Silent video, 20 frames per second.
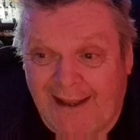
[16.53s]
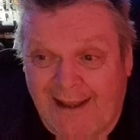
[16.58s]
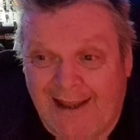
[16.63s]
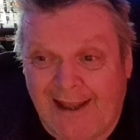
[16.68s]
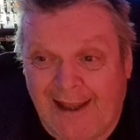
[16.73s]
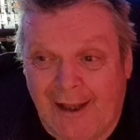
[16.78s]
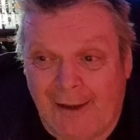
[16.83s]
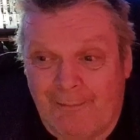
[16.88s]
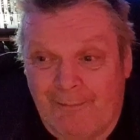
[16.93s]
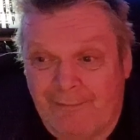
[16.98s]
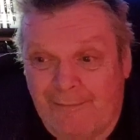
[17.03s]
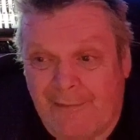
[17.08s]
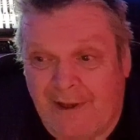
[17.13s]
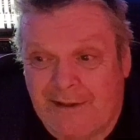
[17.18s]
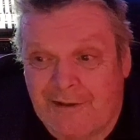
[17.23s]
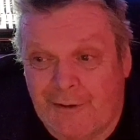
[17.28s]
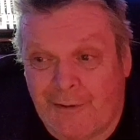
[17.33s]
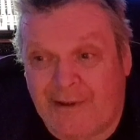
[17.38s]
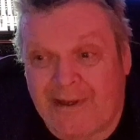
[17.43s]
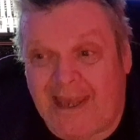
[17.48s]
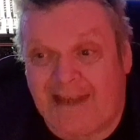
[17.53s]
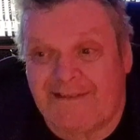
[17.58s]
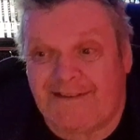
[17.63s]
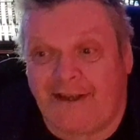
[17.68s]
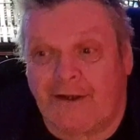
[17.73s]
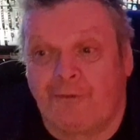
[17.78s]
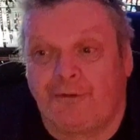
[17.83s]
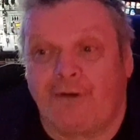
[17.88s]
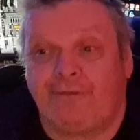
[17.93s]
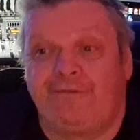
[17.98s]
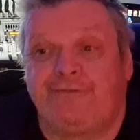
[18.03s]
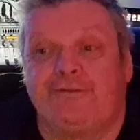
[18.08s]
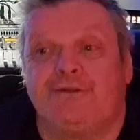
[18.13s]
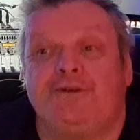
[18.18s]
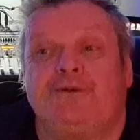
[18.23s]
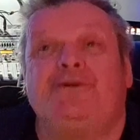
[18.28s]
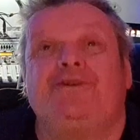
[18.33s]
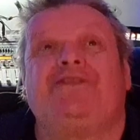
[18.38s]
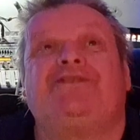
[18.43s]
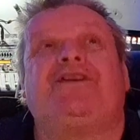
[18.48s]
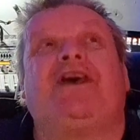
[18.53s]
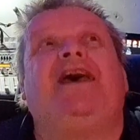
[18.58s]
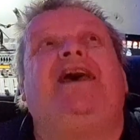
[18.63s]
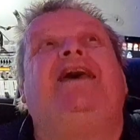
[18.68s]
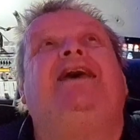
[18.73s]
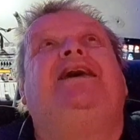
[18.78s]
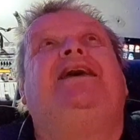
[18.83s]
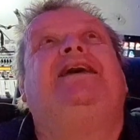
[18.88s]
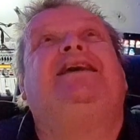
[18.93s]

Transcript: Um, and do I get told off for noise?